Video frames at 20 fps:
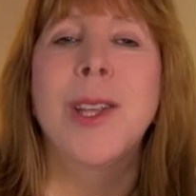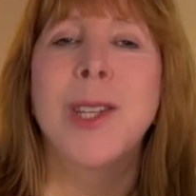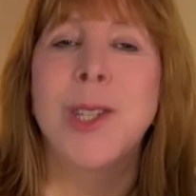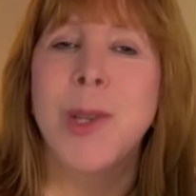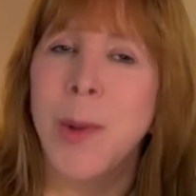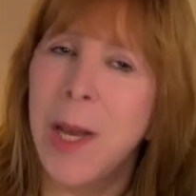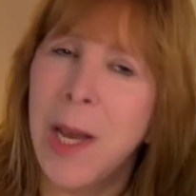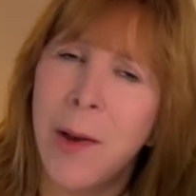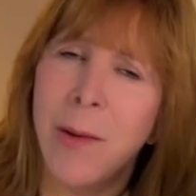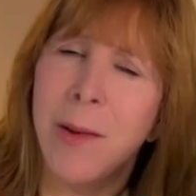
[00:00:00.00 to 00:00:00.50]
So
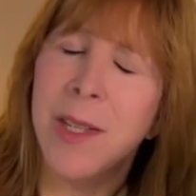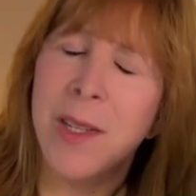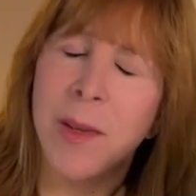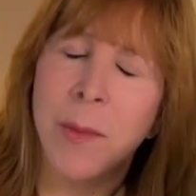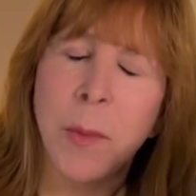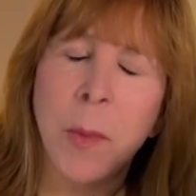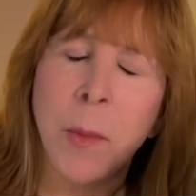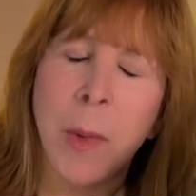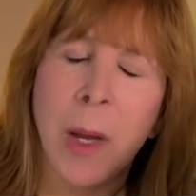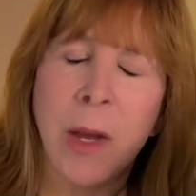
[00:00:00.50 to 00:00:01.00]
here are
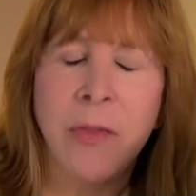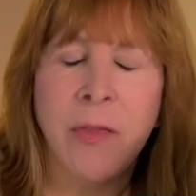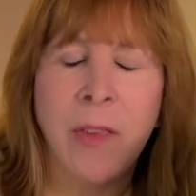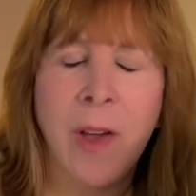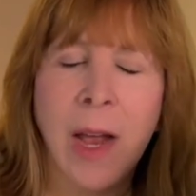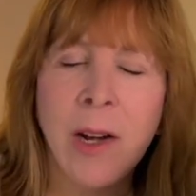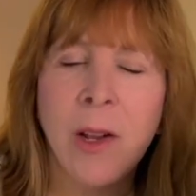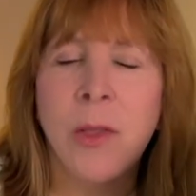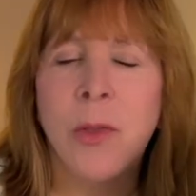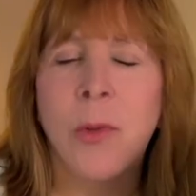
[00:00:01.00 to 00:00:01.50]
some of my
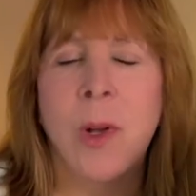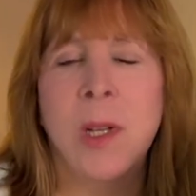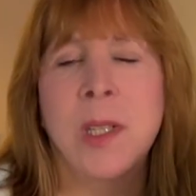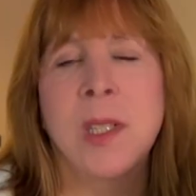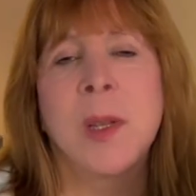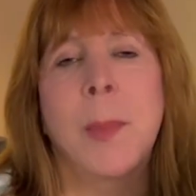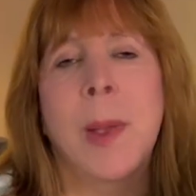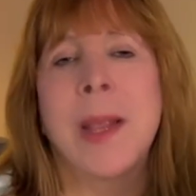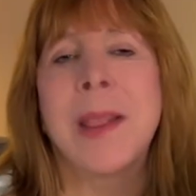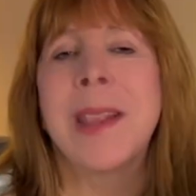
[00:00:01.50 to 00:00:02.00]
final thoughts
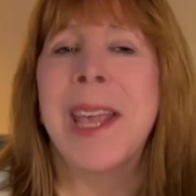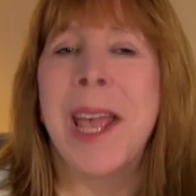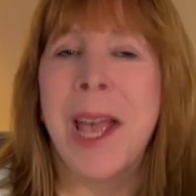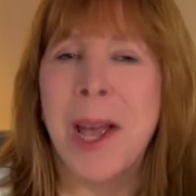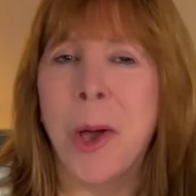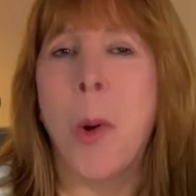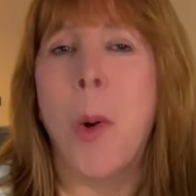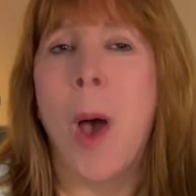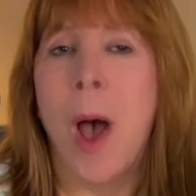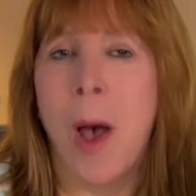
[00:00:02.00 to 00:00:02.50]
about the
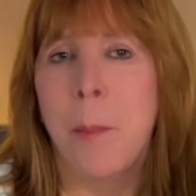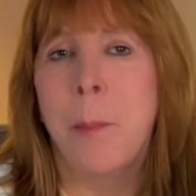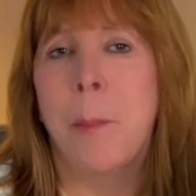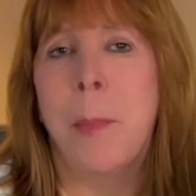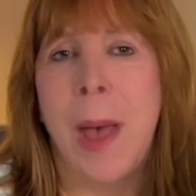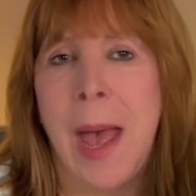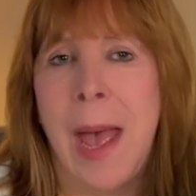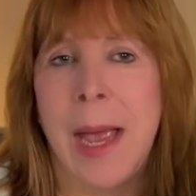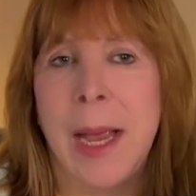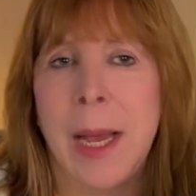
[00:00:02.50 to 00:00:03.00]
EchoHub
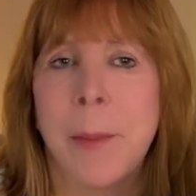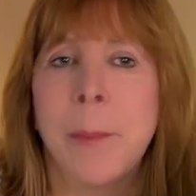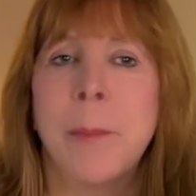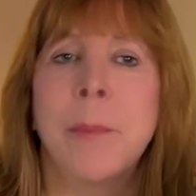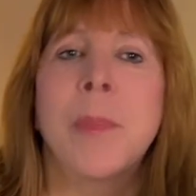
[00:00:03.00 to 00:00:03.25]
bag.